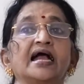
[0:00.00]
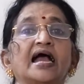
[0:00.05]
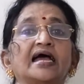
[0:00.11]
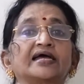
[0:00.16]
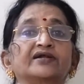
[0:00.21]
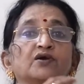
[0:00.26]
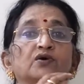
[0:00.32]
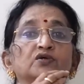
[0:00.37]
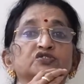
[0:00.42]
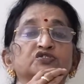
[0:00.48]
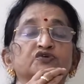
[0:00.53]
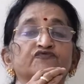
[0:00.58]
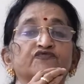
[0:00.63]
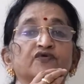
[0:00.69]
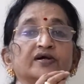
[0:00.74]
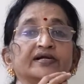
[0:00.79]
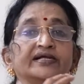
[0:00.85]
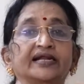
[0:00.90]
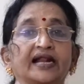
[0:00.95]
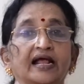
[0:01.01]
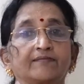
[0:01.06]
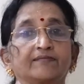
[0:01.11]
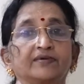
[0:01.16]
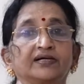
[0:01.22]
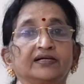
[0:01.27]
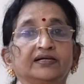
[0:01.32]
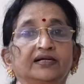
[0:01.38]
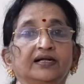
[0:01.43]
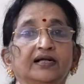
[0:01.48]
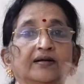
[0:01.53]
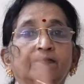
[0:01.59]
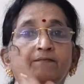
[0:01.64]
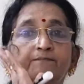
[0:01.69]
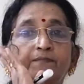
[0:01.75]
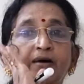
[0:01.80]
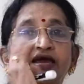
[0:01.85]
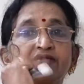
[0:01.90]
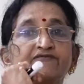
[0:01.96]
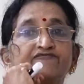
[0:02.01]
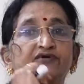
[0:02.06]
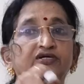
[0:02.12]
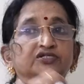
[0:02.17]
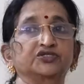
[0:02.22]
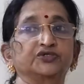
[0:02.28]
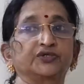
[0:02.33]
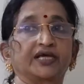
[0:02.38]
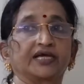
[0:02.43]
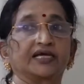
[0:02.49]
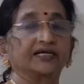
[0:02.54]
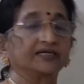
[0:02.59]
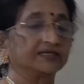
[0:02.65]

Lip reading: and also for grammar. Bye for today.